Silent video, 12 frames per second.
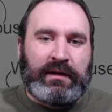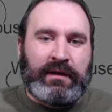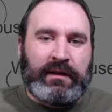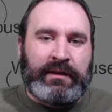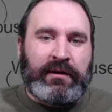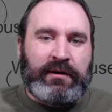
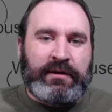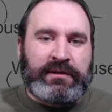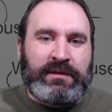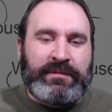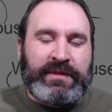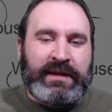There are
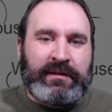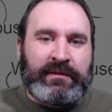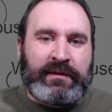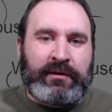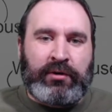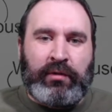some things
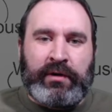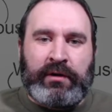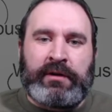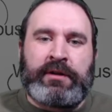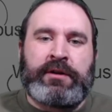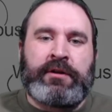that are going
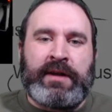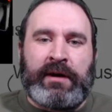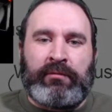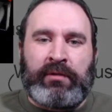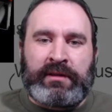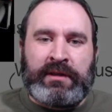on in your
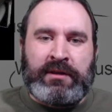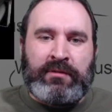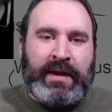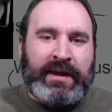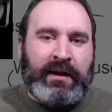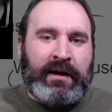network that you
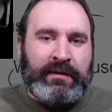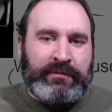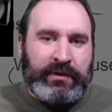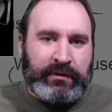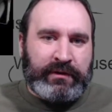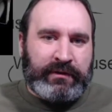may not have
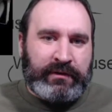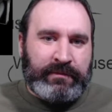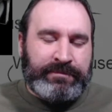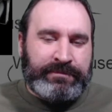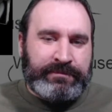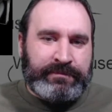noticed.
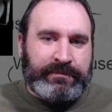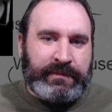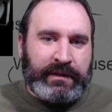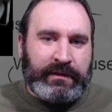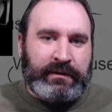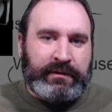
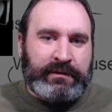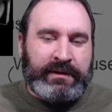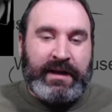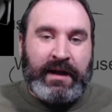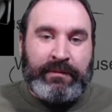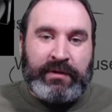
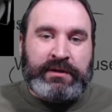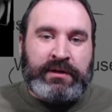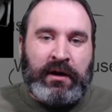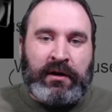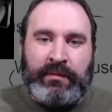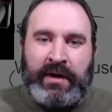Today I'm going to
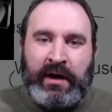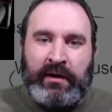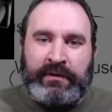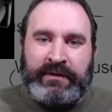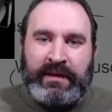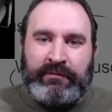talk
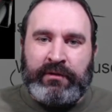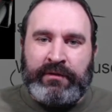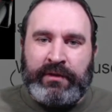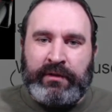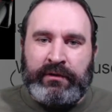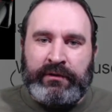about several of
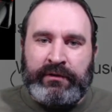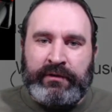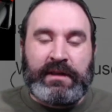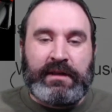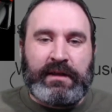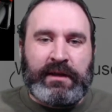those
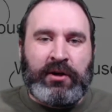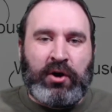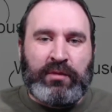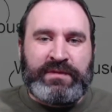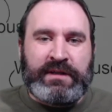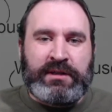in
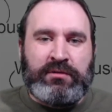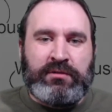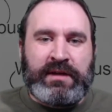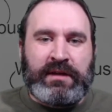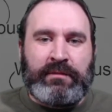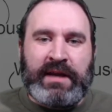hopes that you
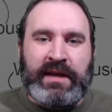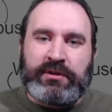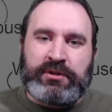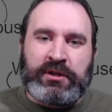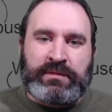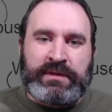can make
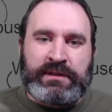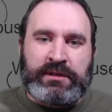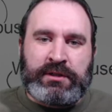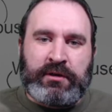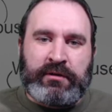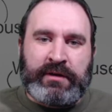adjustments
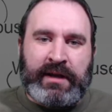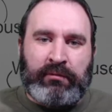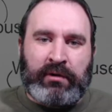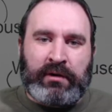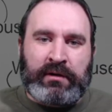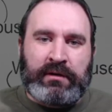to your
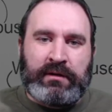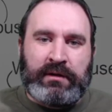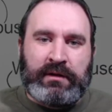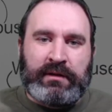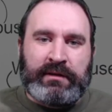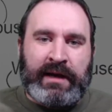network
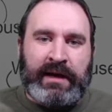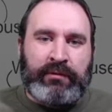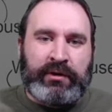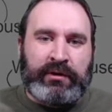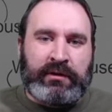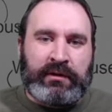that
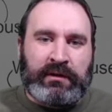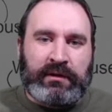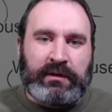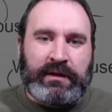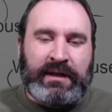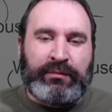will
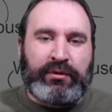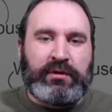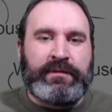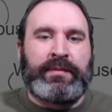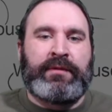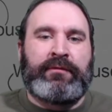improve
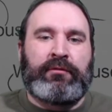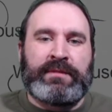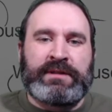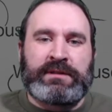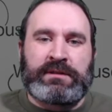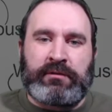your
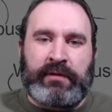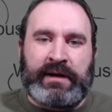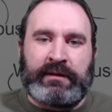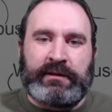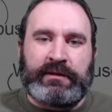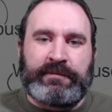performance
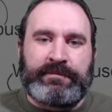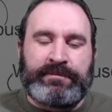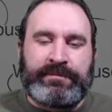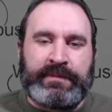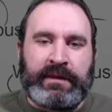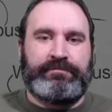greatly.
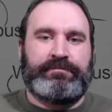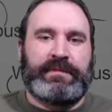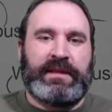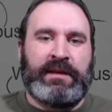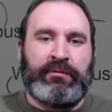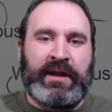
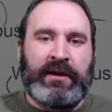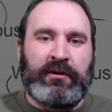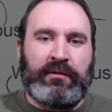It would help